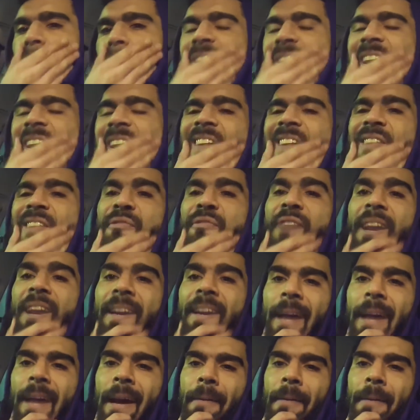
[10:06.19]
a
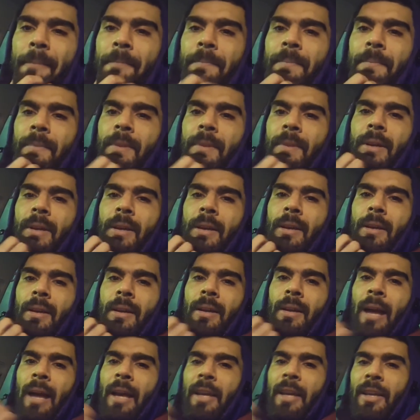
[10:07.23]
defender,
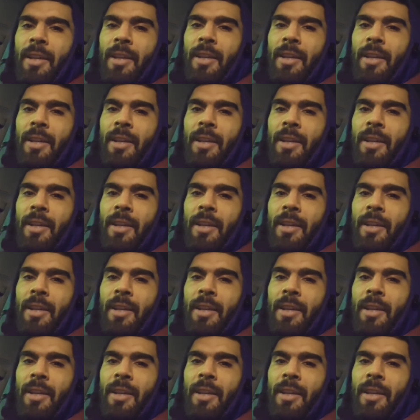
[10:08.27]
like,